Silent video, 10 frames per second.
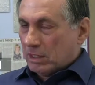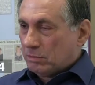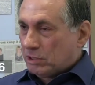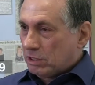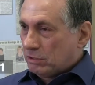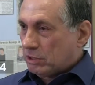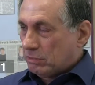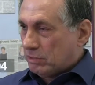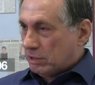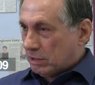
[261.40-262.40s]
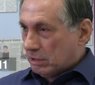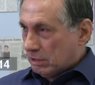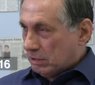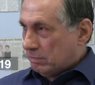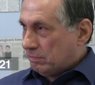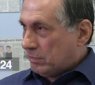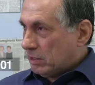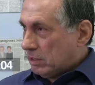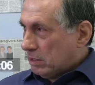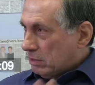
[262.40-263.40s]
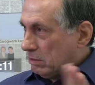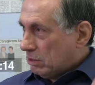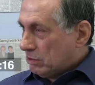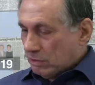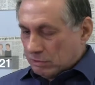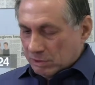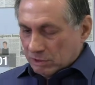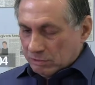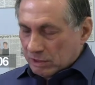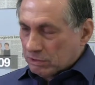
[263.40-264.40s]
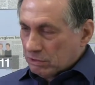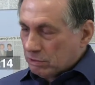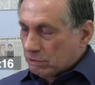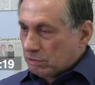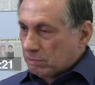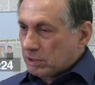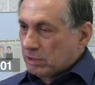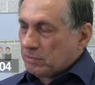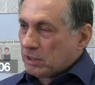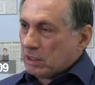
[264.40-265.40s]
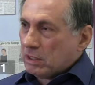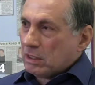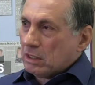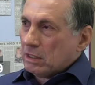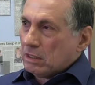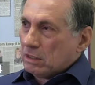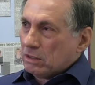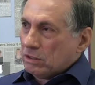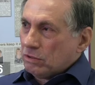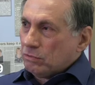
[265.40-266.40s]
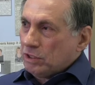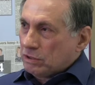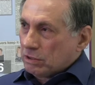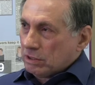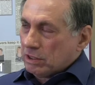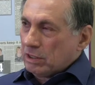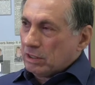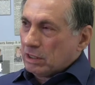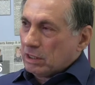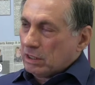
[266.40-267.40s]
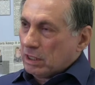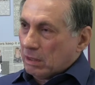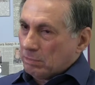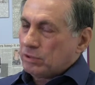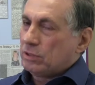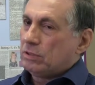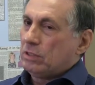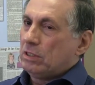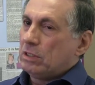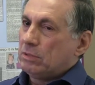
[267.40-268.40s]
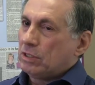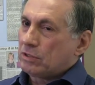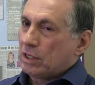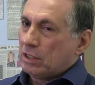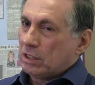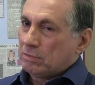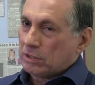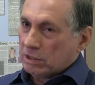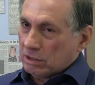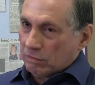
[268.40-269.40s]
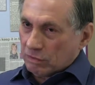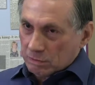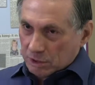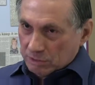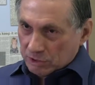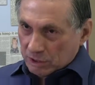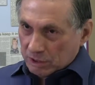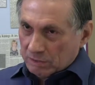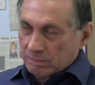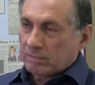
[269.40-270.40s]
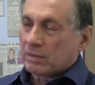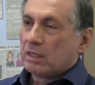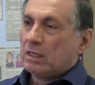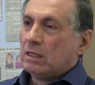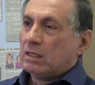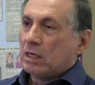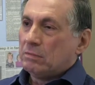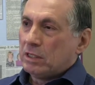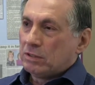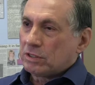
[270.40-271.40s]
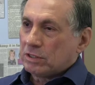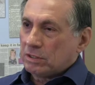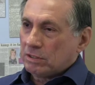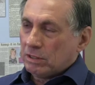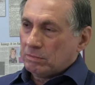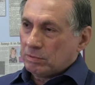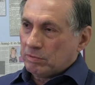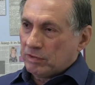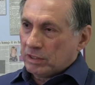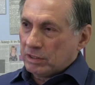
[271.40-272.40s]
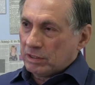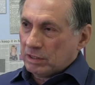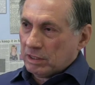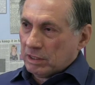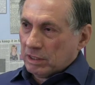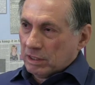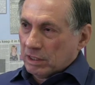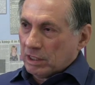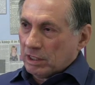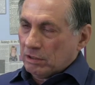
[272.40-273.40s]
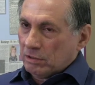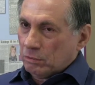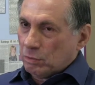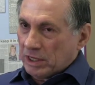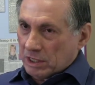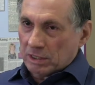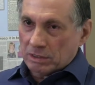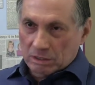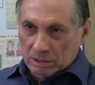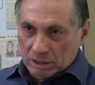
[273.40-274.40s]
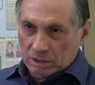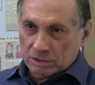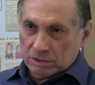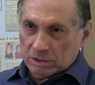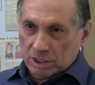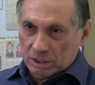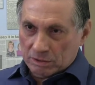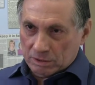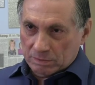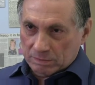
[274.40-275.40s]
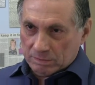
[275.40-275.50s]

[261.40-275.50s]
Let me tell you something, doesn't have to be on the record at all, but recently I upped the amount of care I'm getting from Home Instead. I'm now getting them to provide a waking night carer,